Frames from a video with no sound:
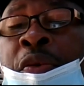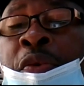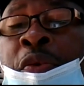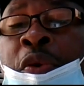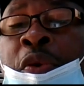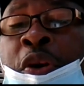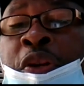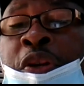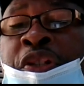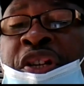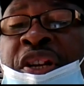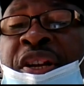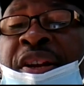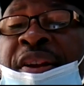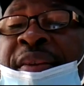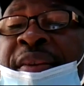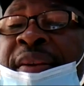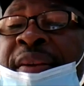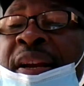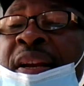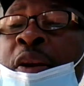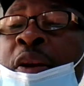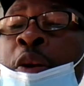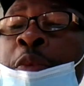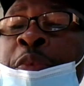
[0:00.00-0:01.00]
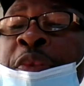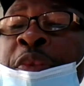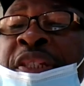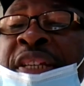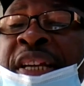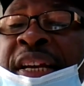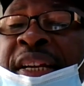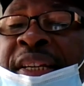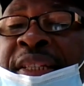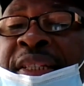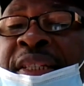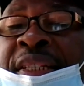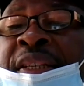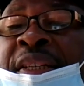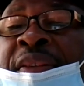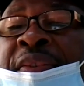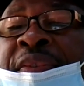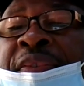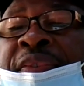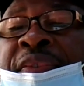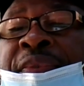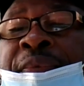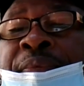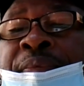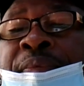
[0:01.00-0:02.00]
your general objective
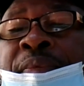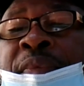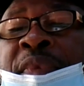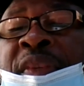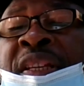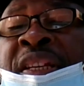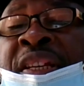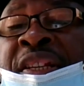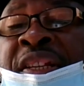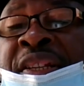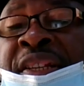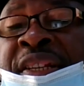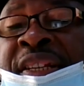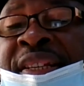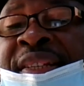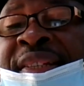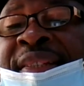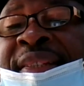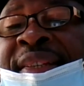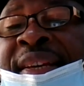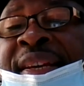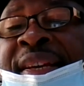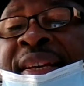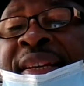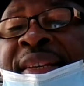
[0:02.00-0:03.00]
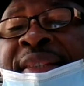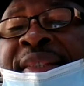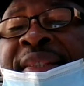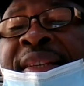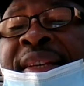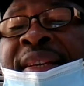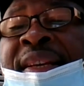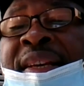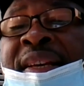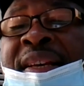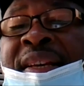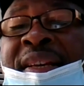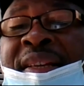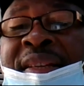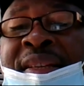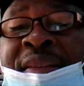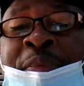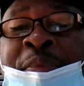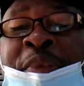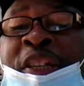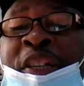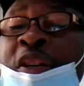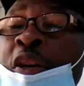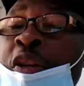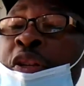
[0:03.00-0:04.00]
in this case,
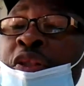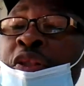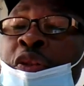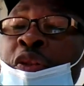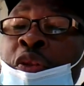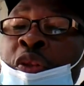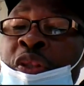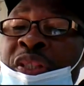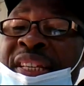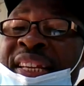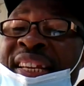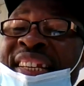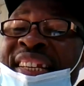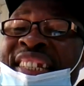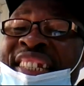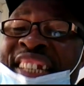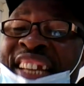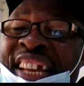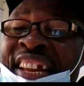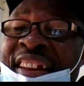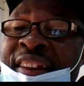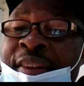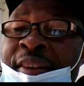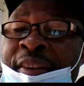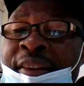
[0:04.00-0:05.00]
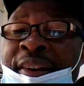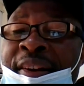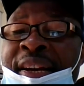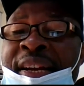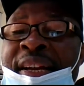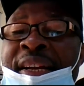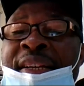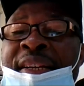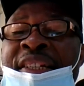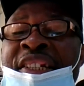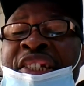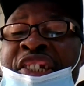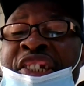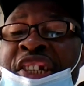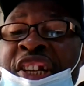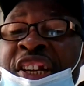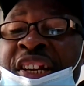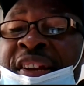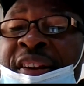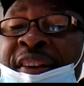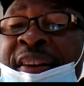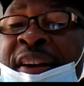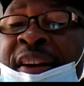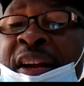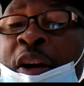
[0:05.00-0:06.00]
because you say general
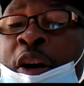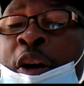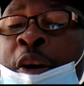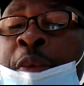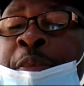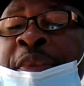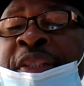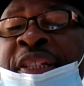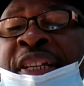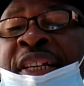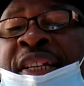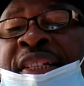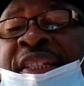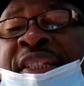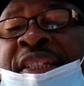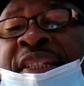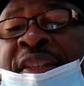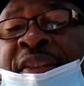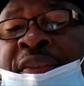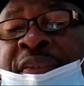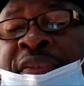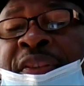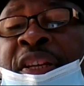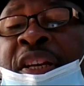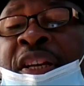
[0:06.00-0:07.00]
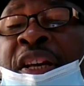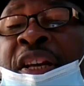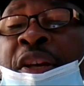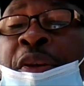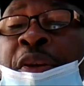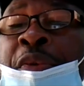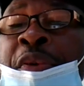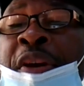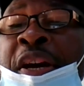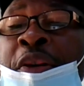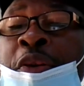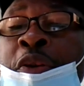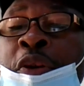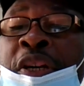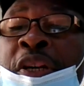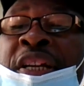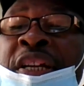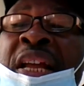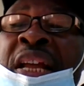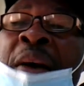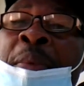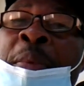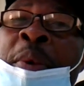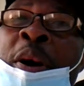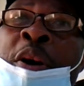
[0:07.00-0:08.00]
objective, you are
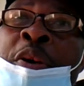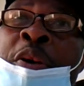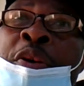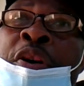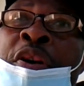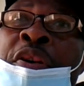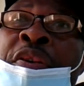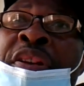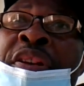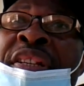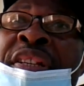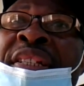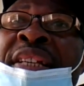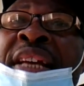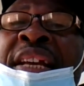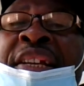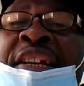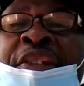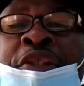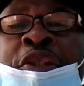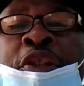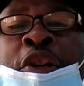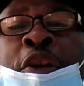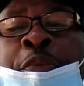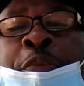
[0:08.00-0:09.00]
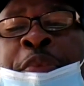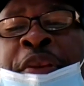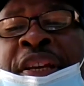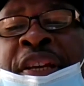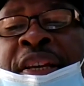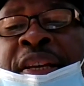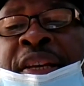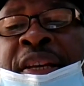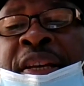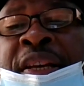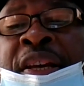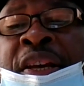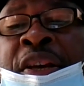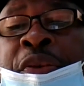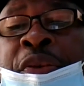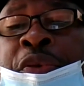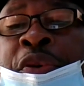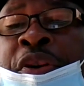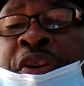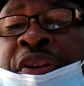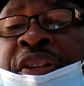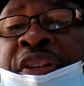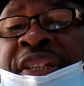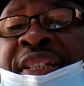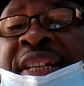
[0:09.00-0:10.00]
talking about your research topic,
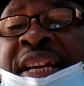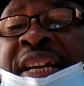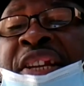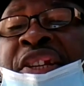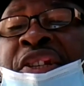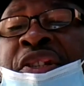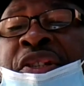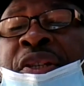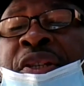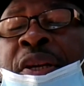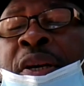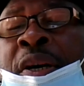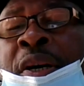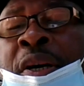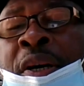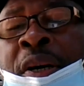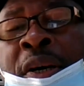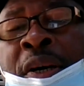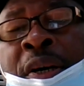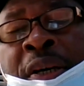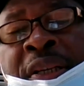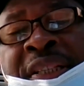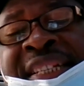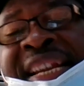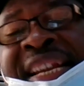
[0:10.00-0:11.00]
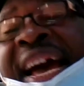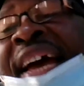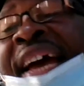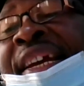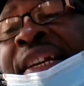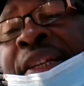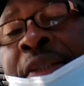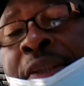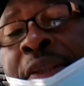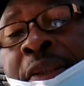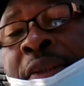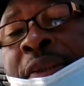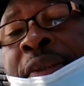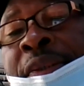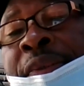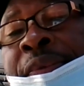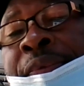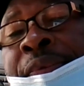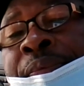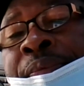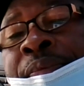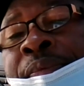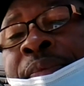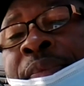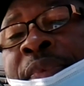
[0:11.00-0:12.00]
your research title.
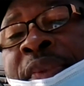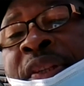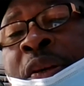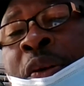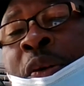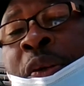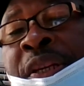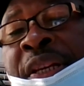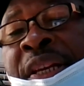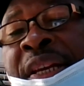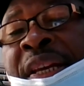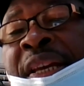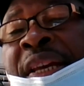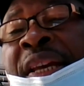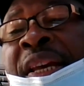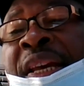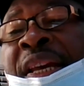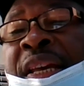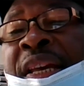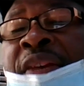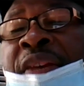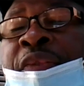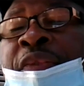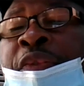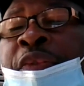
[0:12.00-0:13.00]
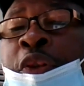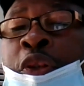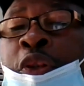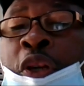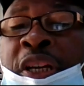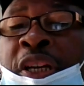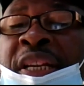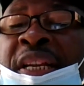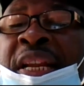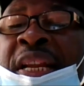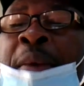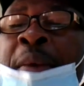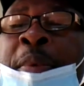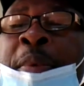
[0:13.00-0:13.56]
Okay, if you're talking